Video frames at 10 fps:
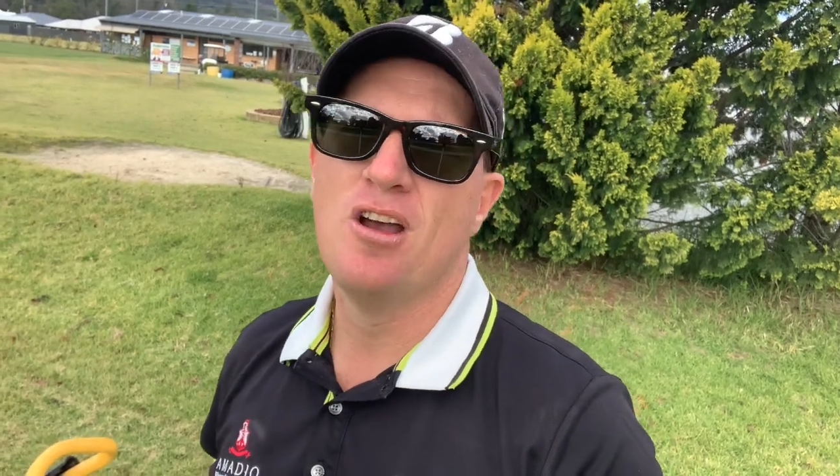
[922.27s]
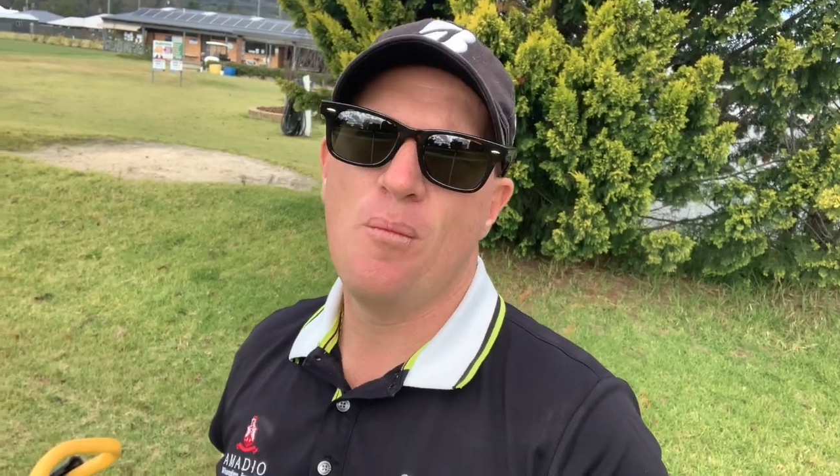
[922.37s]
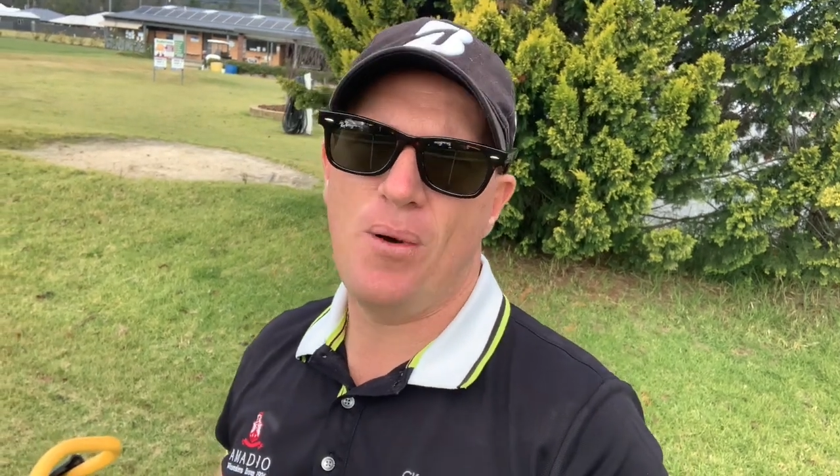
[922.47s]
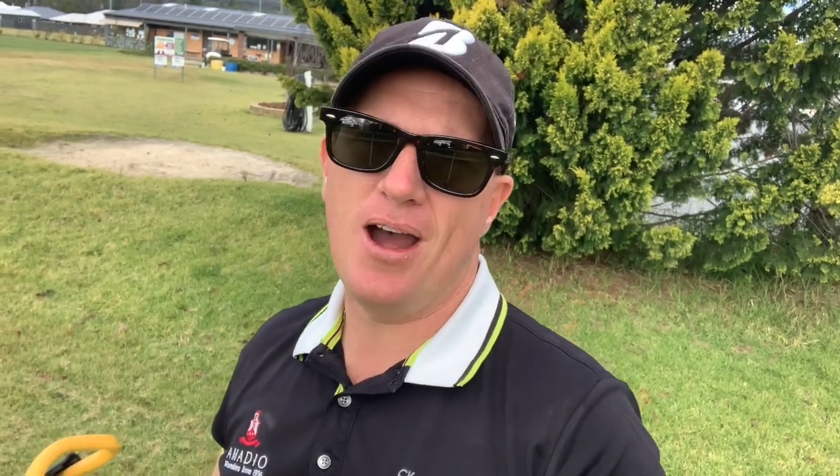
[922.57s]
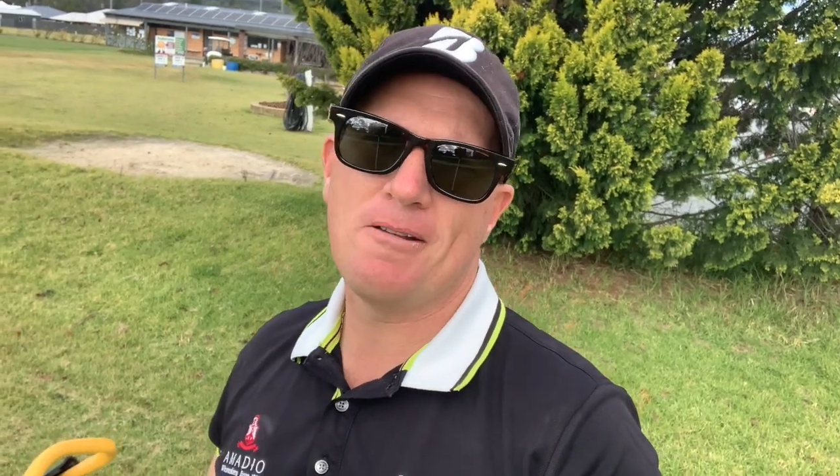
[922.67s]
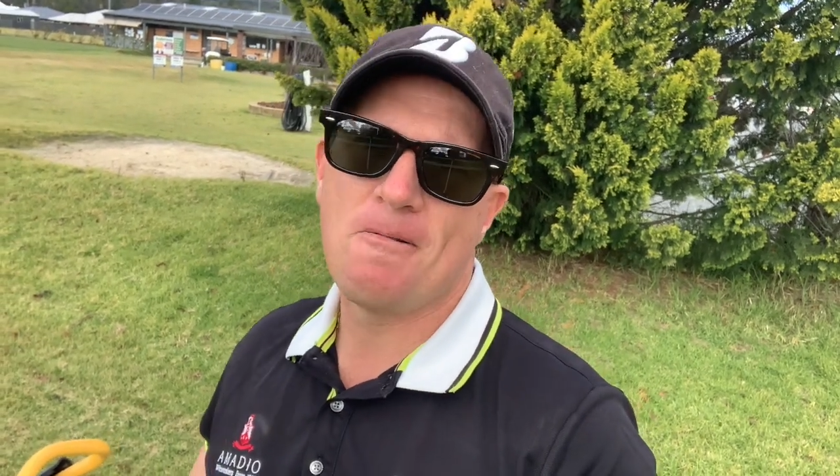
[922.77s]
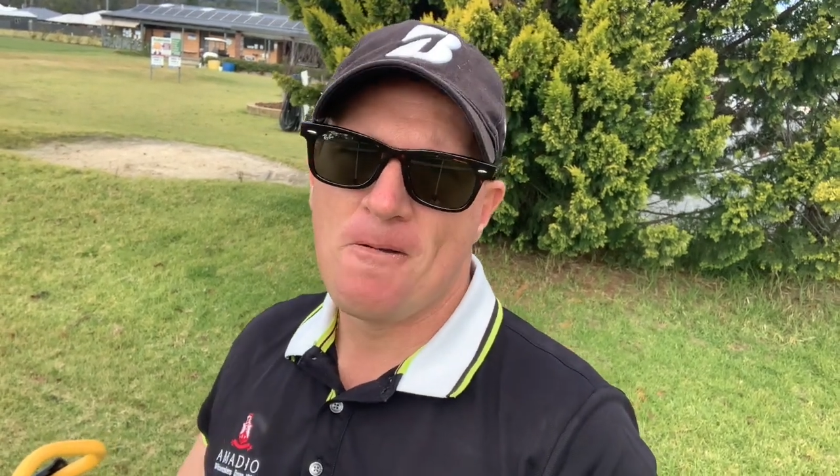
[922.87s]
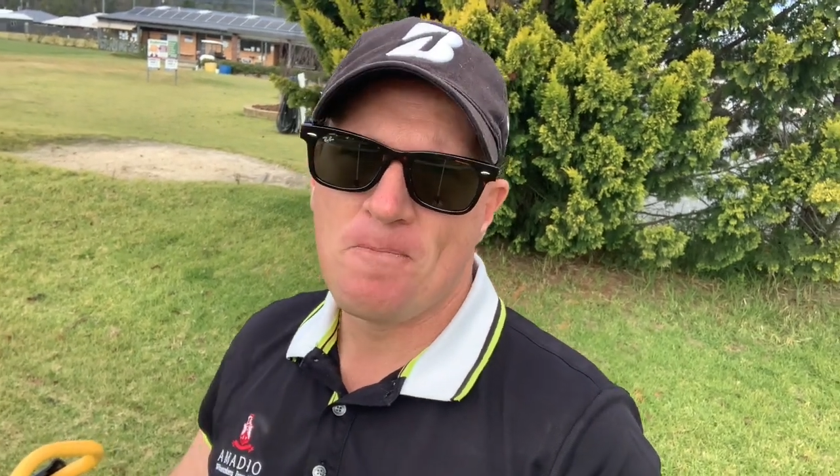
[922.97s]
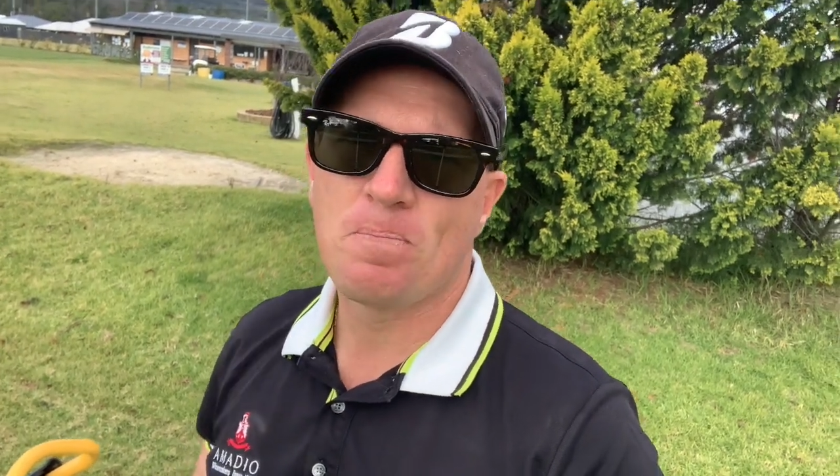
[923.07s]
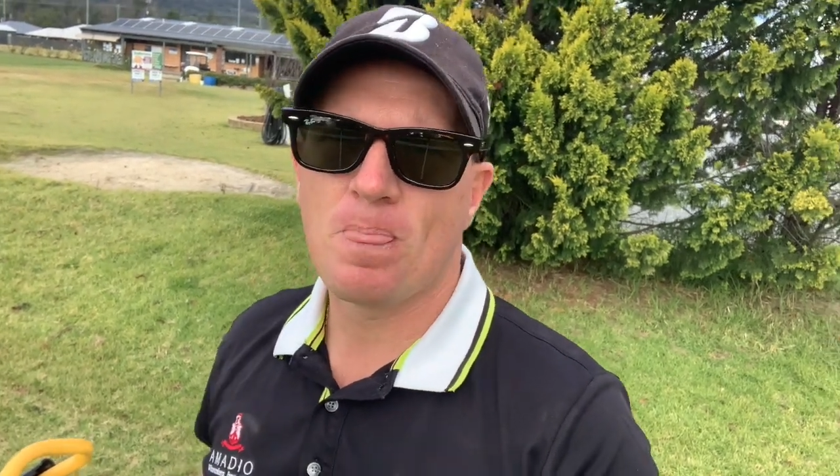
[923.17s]
but
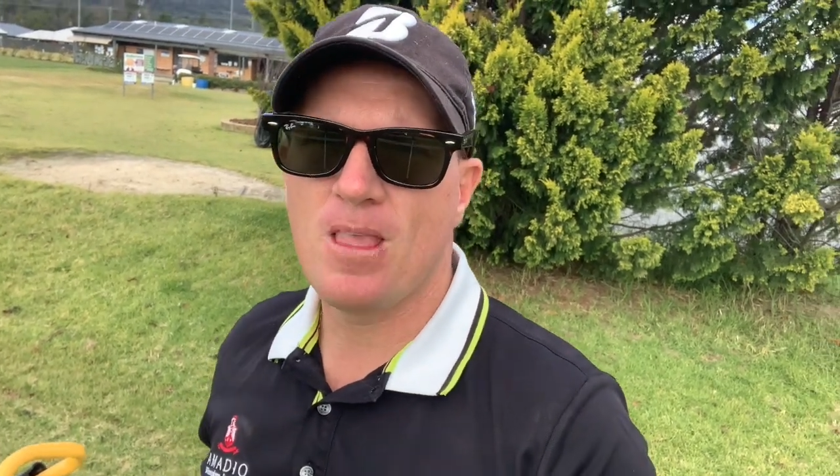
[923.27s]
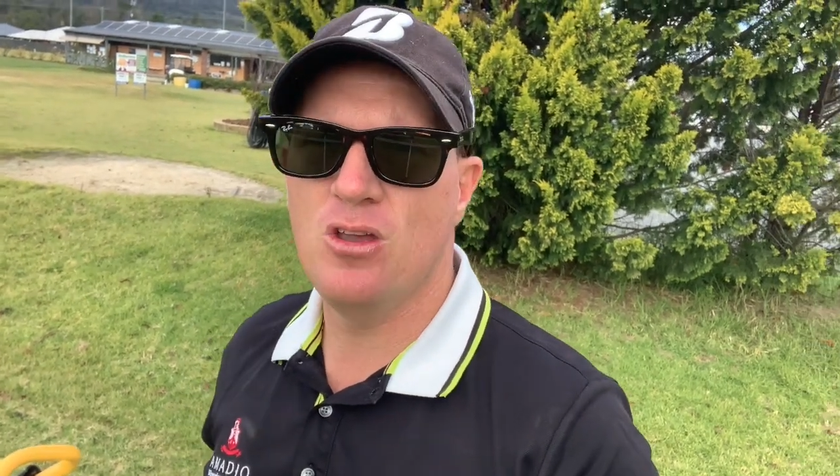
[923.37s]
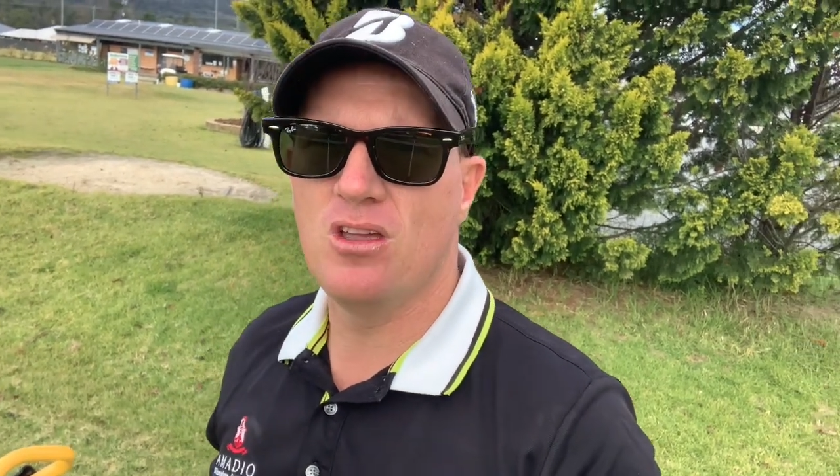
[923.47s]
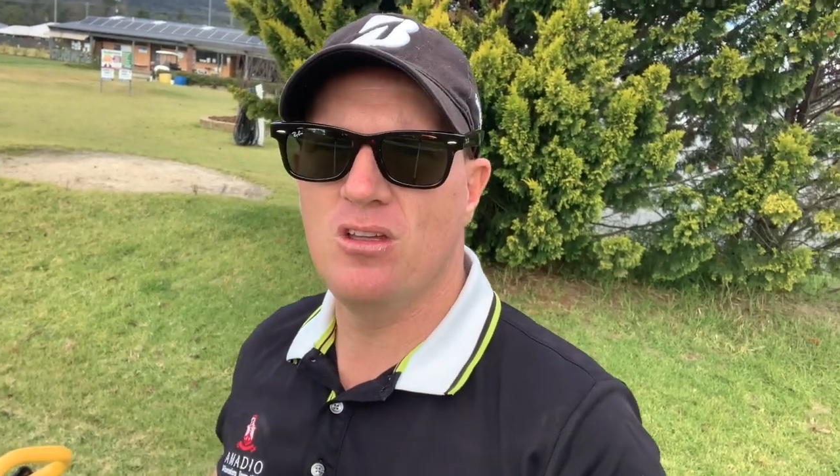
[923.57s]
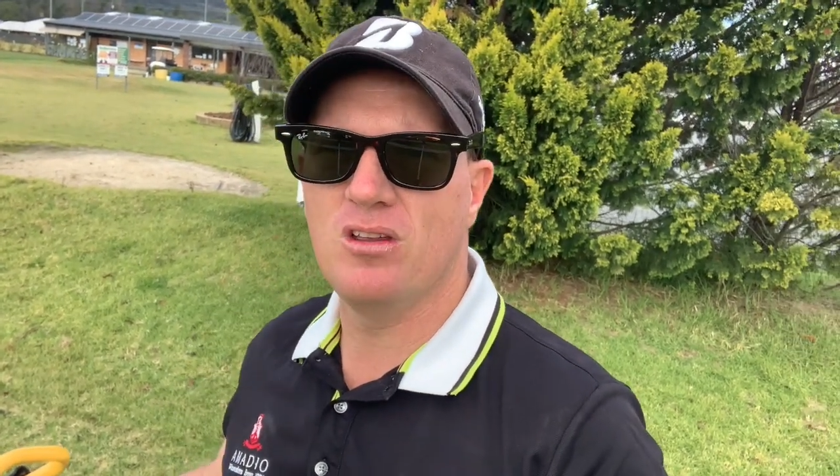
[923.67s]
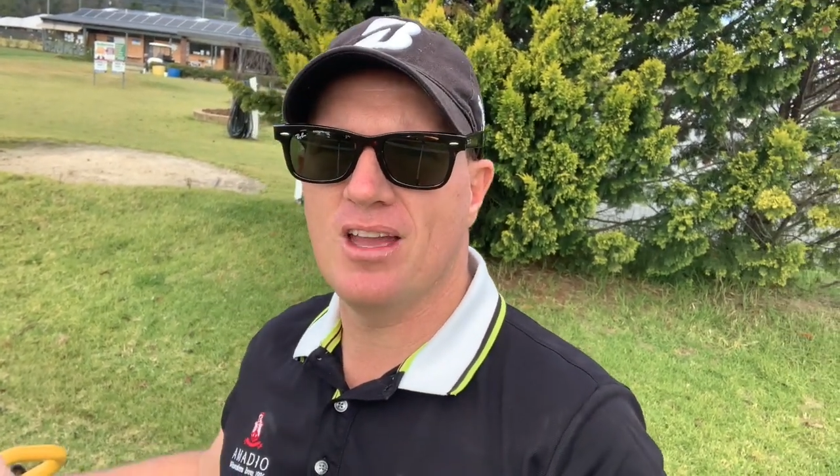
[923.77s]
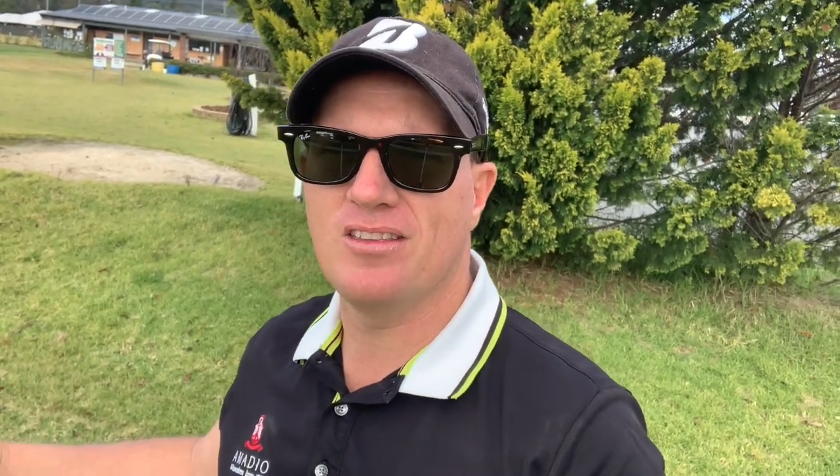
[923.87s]
you get